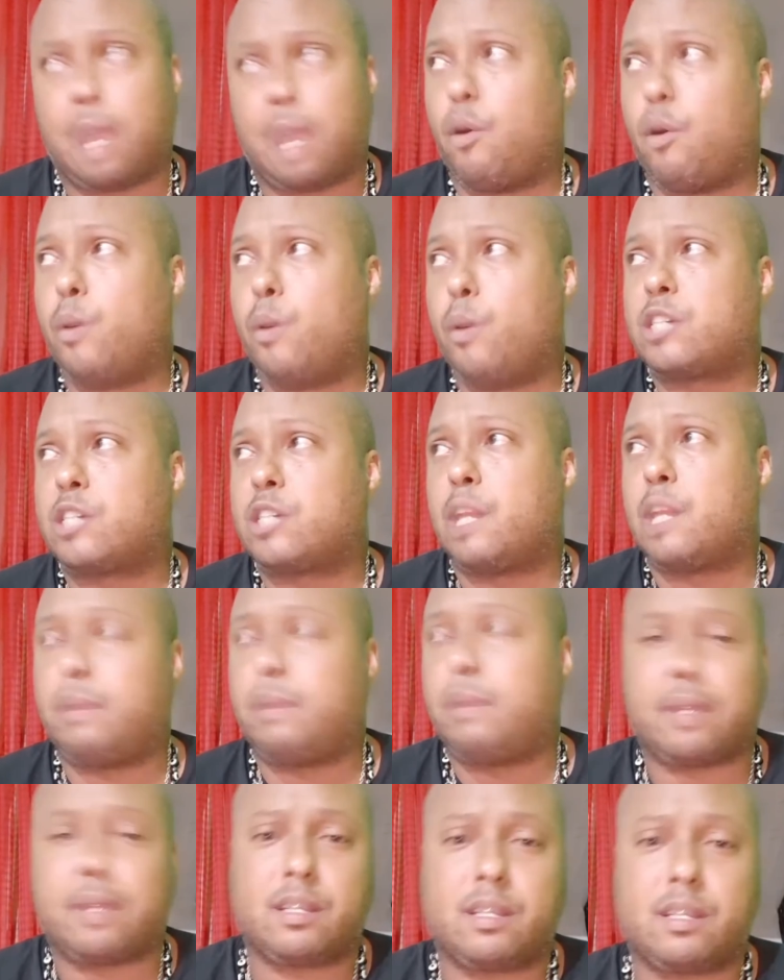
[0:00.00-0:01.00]
I'm always going
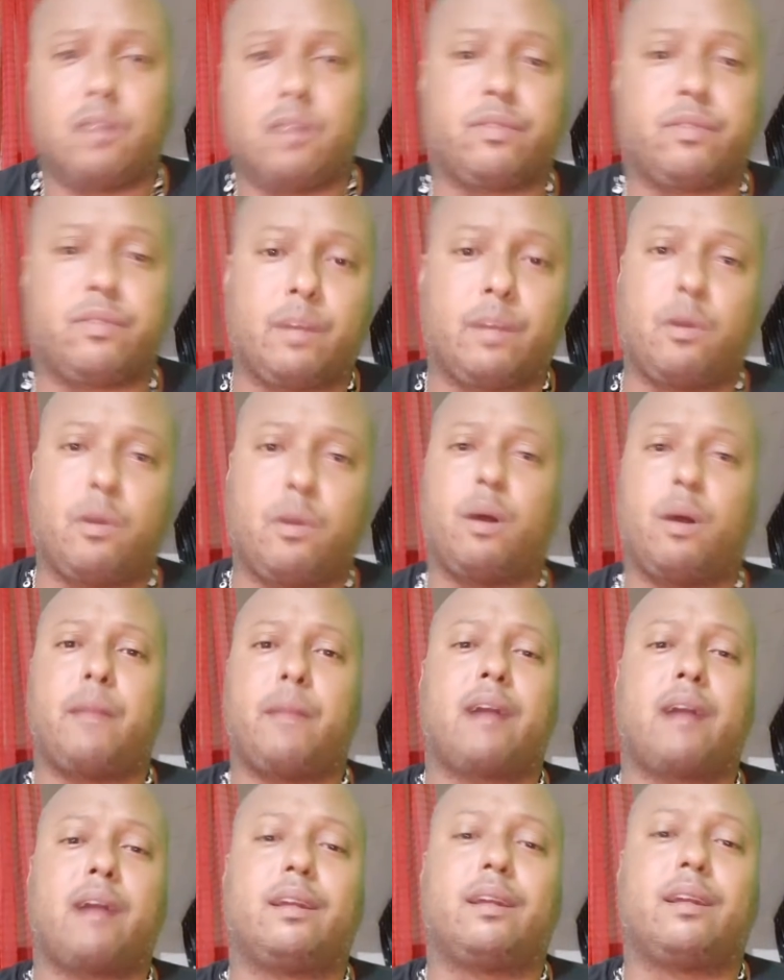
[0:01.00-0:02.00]
to be myself.
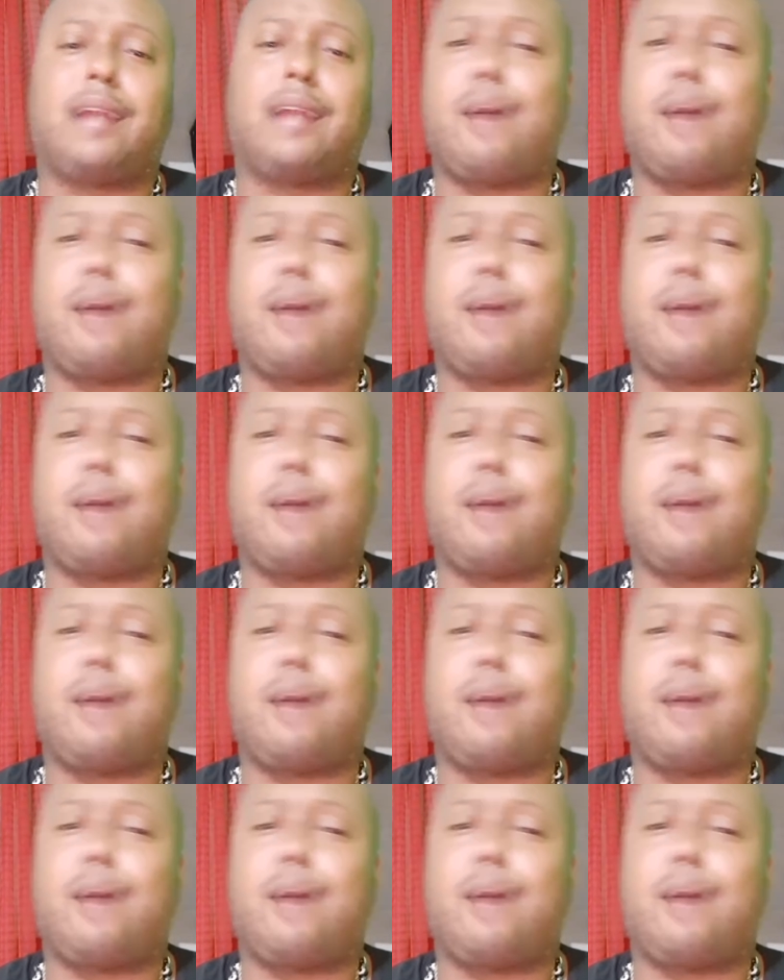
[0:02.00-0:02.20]
I'm not going to